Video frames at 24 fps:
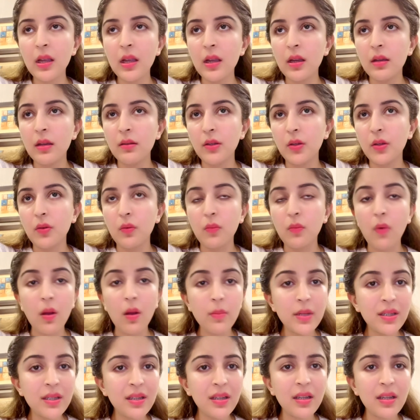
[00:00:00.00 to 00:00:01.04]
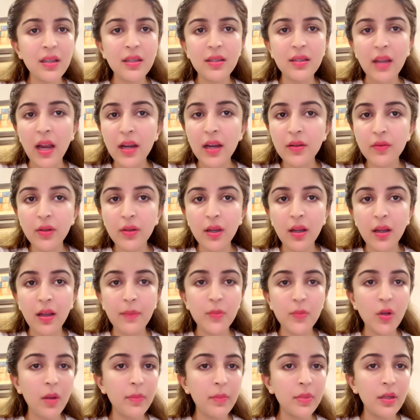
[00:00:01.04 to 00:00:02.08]
vomiting, diarrhea,
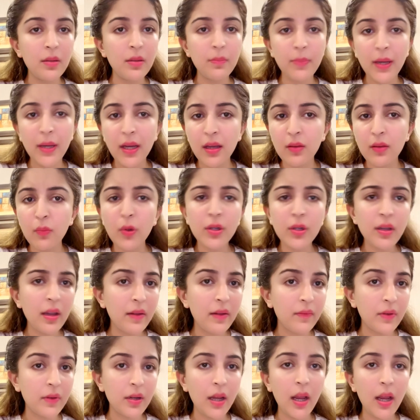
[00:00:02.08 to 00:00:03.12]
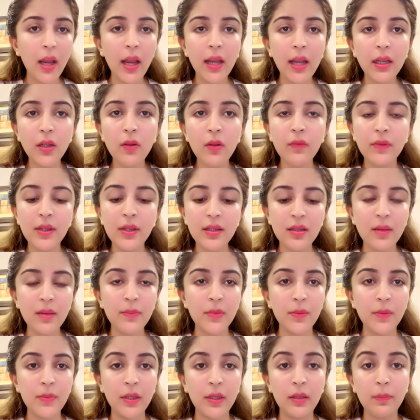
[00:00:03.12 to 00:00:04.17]
abdominal pain, whatever, any of these
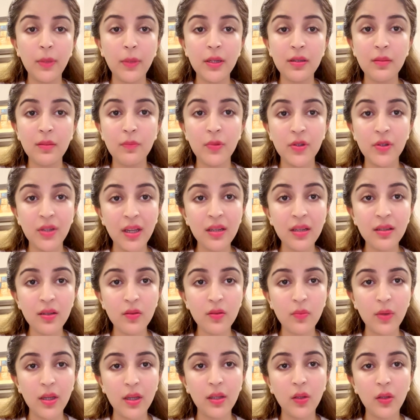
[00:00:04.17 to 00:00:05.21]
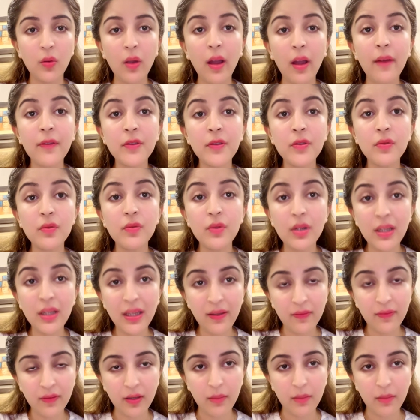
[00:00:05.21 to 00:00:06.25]
symptoms that the patient presented with, you have to relieve them.